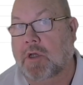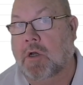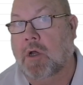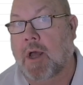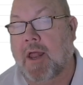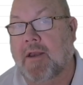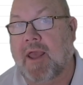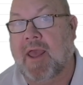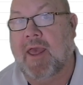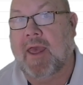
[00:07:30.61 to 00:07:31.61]
on
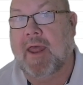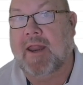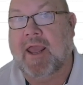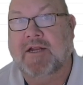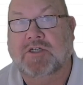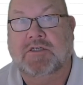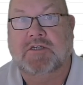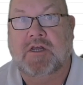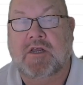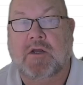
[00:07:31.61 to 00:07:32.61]
an
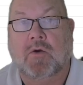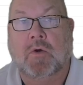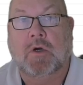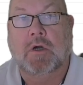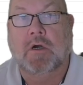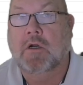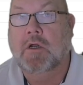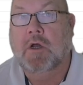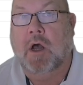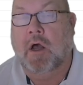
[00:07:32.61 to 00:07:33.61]
agency or
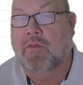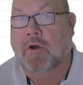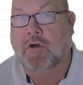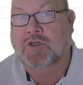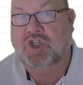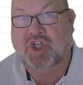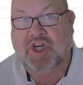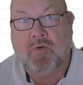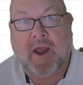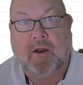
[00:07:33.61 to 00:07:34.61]
other
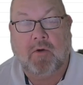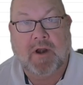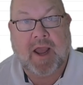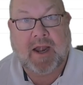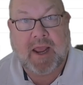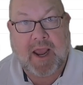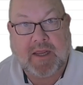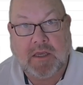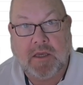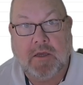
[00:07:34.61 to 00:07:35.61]
GWAC or an
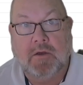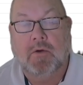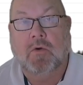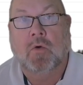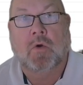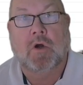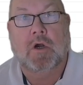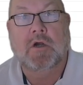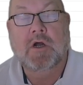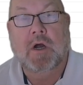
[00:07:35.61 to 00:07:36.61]
IDIQ
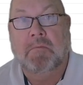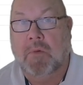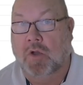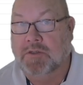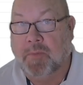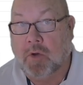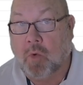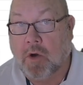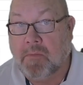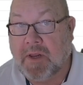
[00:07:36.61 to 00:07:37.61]
or a multiple
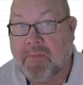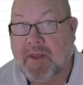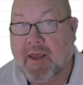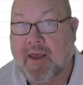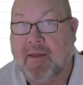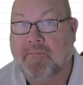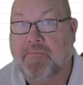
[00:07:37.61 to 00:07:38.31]
award BPA.